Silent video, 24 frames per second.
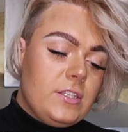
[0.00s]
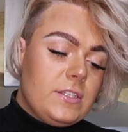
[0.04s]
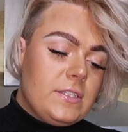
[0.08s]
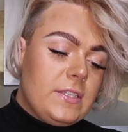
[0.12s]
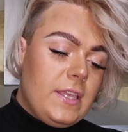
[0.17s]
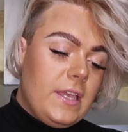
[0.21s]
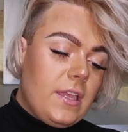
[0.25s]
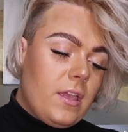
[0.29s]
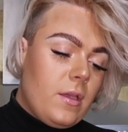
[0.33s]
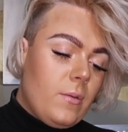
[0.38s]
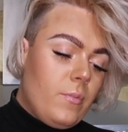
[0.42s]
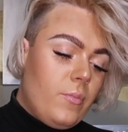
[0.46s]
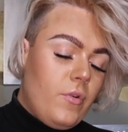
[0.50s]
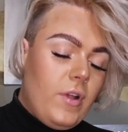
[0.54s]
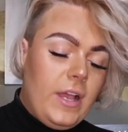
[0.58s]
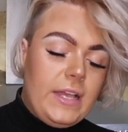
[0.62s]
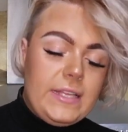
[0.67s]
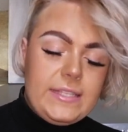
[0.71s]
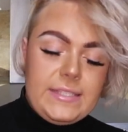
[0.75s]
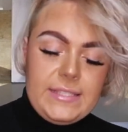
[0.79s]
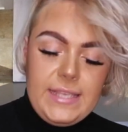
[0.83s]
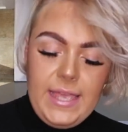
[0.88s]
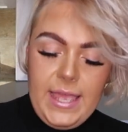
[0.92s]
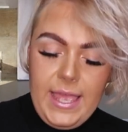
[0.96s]
just like
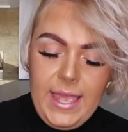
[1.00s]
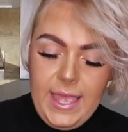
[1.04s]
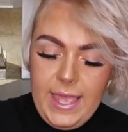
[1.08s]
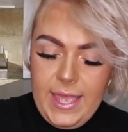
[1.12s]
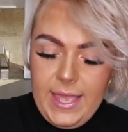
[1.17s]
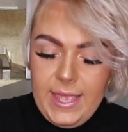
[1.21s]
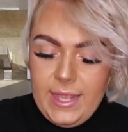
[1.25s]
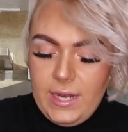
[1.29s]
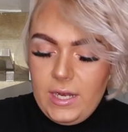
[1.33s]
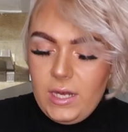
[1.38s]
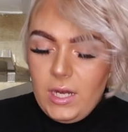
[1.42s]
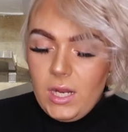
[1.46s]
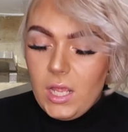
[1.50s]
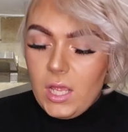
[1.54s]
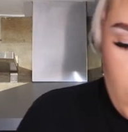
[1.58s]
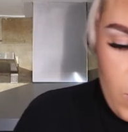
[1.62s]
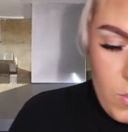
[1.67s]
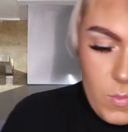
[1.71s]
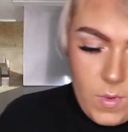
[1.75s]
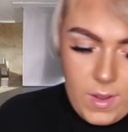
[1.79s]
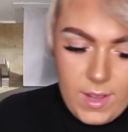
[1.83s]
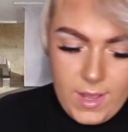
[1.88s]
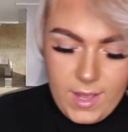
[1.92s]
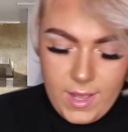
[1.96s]
press it
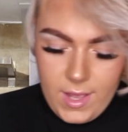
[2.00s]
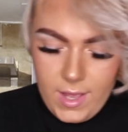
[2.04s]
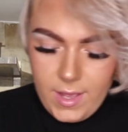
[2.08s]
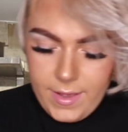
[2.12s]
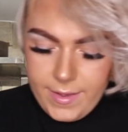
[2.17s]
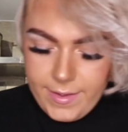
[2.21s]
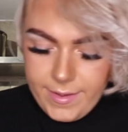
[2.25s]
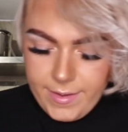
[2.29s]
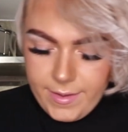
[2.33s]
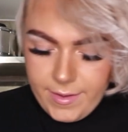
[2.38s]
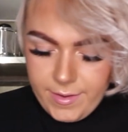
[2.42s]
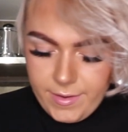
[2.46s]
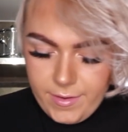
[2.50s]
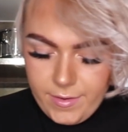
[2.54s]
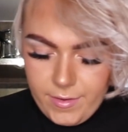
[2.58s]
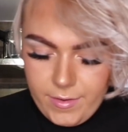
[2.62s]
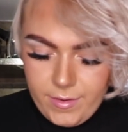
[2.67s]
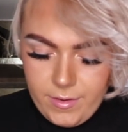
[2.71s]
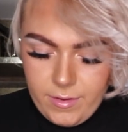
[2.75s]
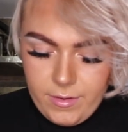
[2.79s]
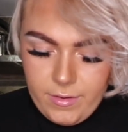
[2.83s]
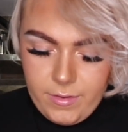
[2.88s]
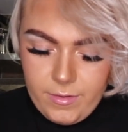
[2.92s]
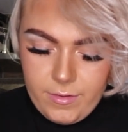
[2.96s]
in.
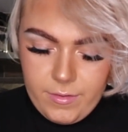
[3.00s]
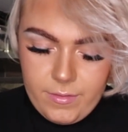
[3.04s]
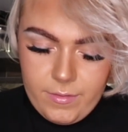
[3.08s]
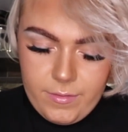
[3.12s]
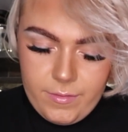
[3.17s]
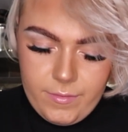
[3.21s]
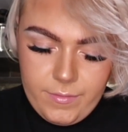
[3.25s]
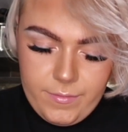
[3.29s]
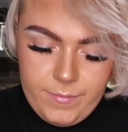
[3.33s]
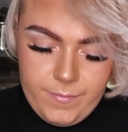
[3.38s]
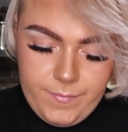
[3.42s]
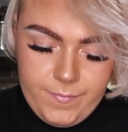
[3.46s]
Wow.